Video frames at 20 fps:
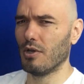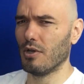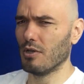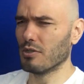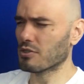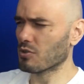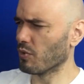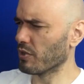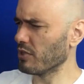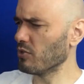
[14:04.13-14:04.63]

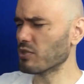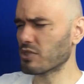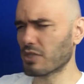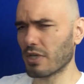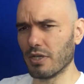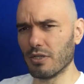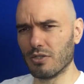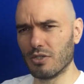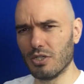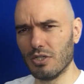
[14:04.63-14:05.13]
So what do you
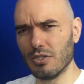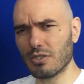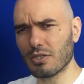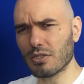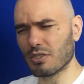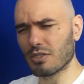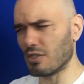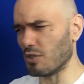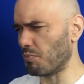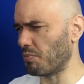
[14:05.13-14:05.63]
say,
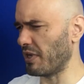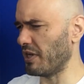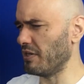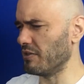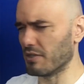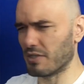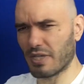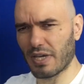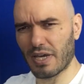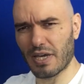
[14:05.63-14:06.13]
Jesus? Do you pay
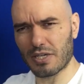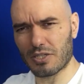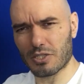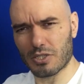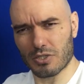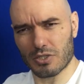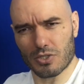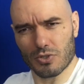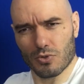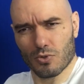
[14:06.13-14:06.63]
the
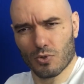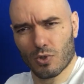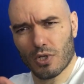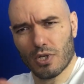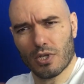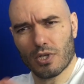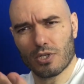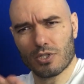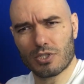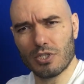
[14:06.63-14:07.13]
taxes to
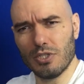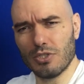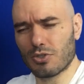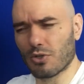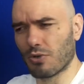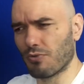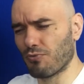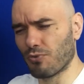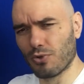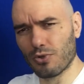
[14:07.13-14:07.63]

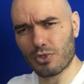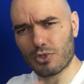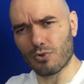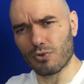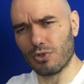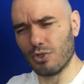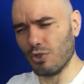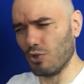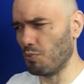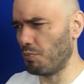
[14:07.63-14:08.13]
Caesar first, or
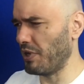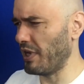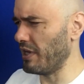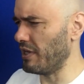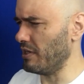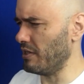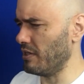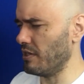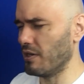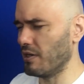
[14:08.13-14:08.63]
do you
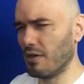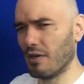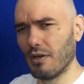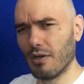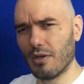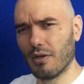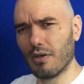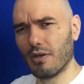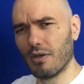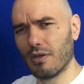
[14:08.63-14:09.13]
pay
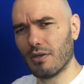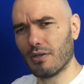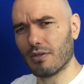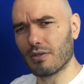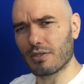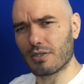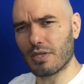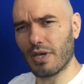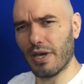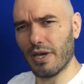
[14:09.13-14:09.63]
the
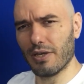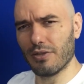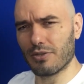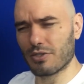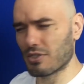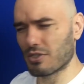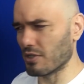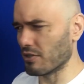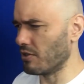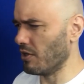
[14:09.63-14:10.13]

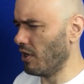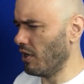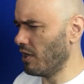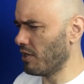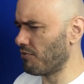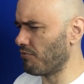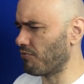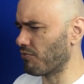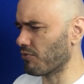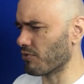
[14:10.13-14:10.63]
tithes to
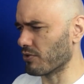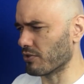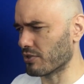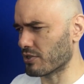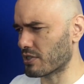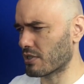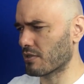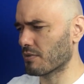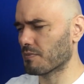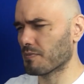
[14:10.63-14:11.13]
God
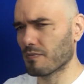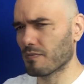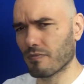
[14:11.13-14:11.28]
first?